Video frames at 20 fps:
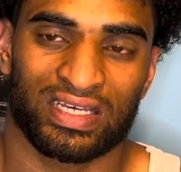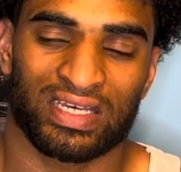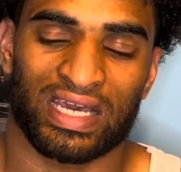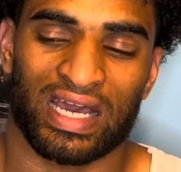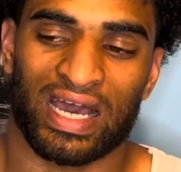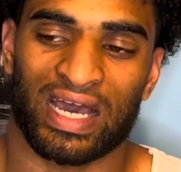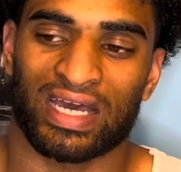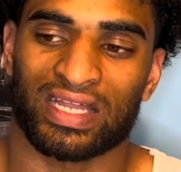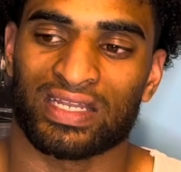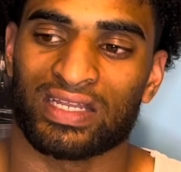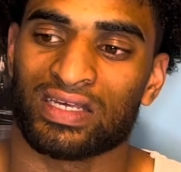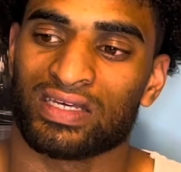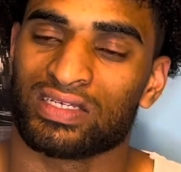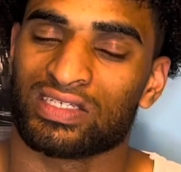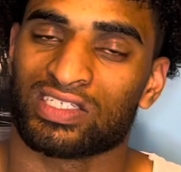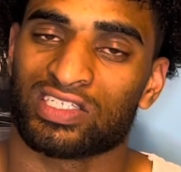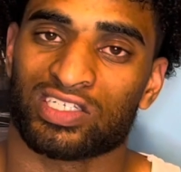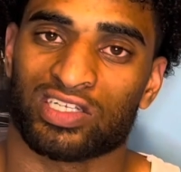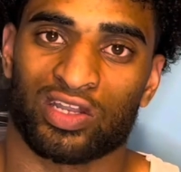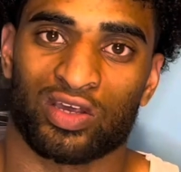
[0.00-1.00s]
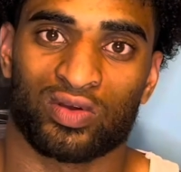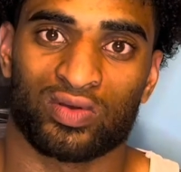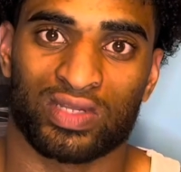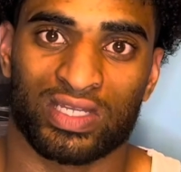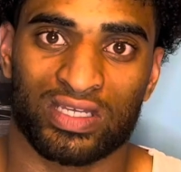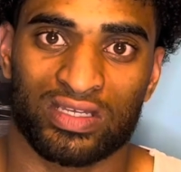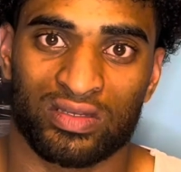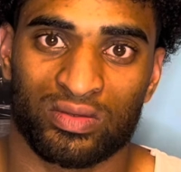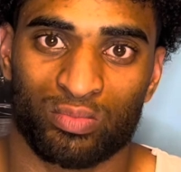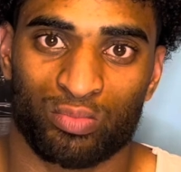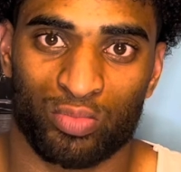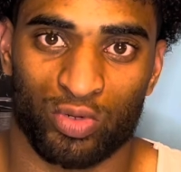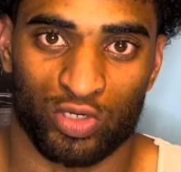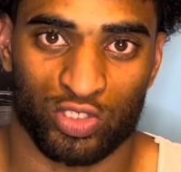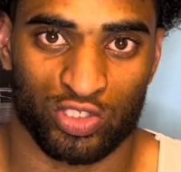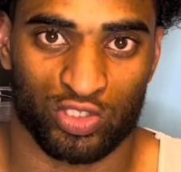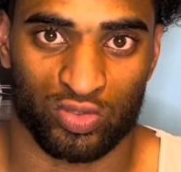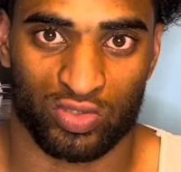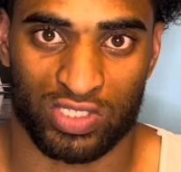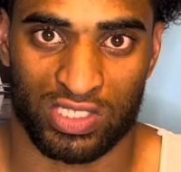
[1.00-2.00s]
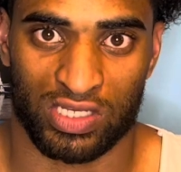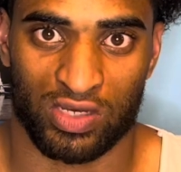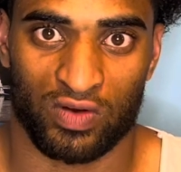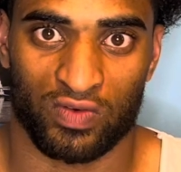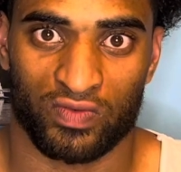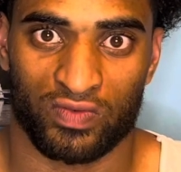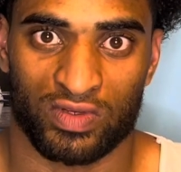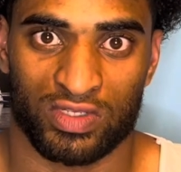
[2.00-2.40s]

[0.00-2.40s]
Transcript: and slowly push yourself